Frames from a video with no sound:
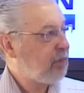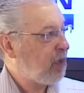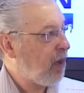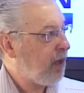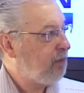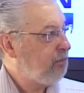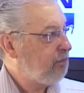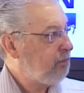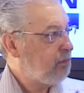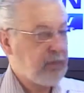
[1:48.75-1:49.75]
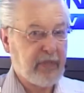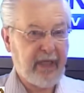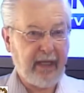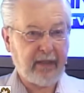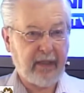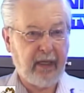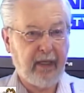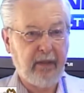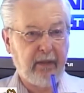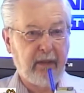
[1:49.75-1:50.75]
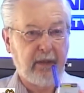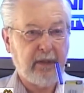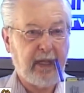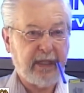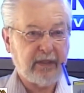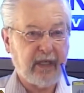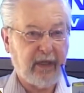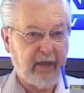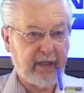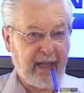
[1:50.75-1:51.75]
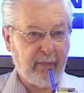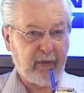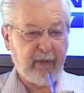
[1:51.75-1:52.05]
card that I guess I got it on camera there.